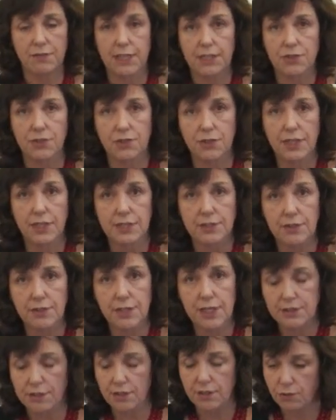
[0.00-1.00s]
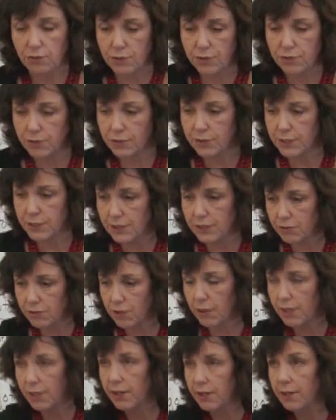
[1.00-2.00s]
Yes, no, yes, no, yes, no. We're all score, stand,
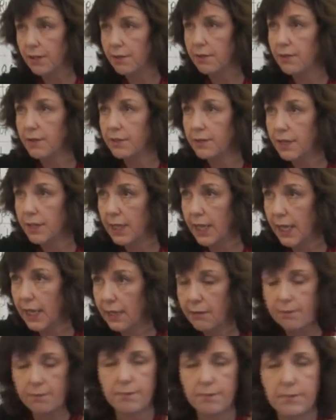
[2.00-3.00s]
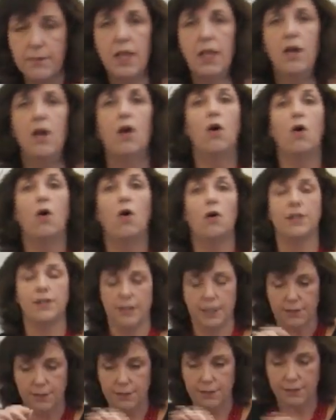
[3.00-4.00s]
score. Delayed.
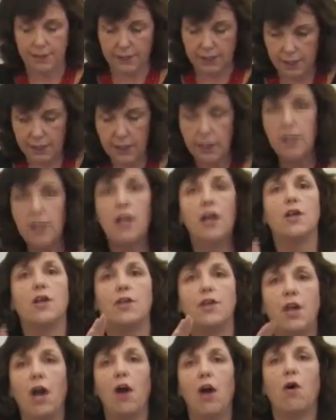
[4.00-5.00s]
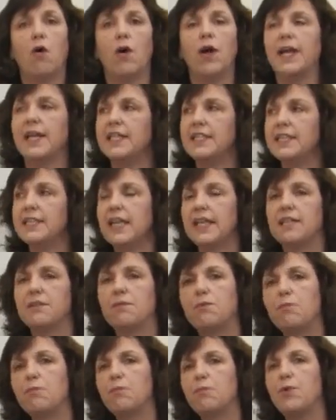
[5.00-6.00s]
Yes, I think, yeah. No, it's like
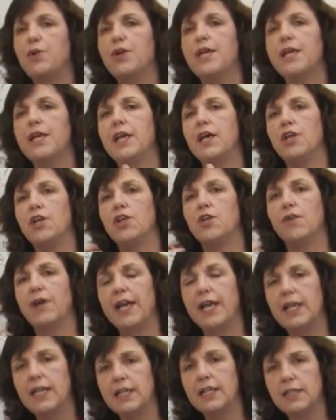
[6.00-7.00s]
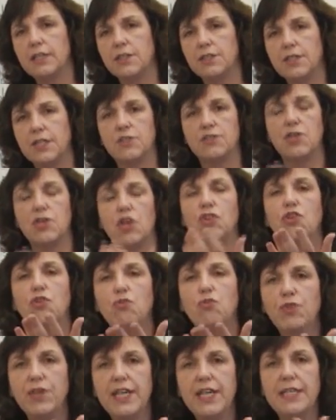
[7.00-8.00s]
putting your analytical skills. The
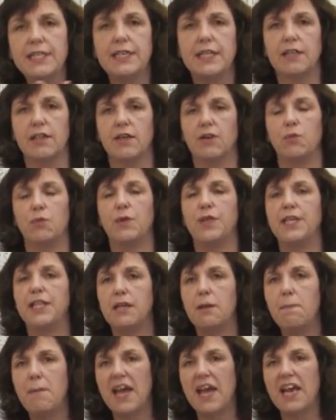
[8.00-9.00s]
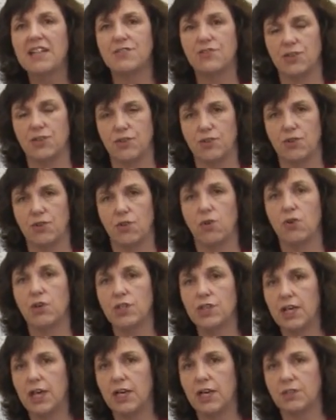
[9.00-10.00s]
reason we need a master's or a
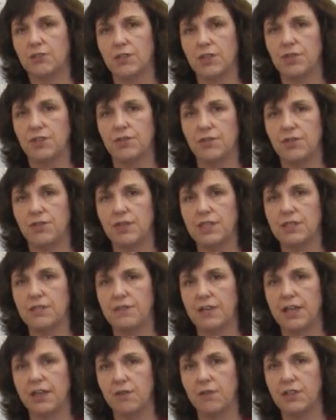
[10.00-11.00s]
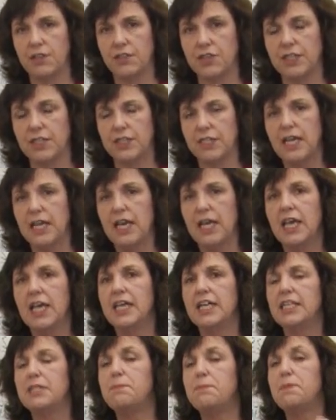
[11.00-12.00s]
doctorate to do these evaluations
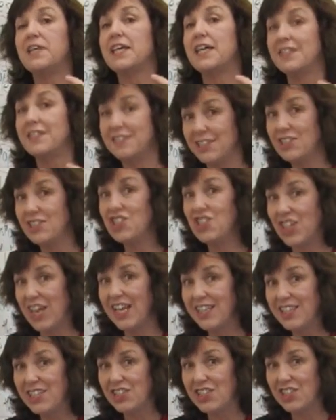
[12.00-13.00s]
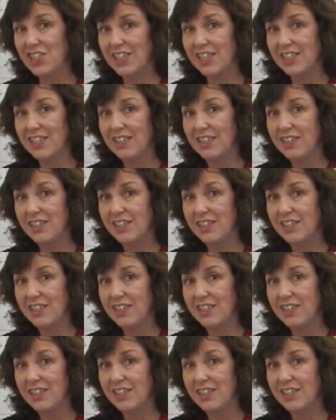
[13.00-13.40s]
is because it's challenging.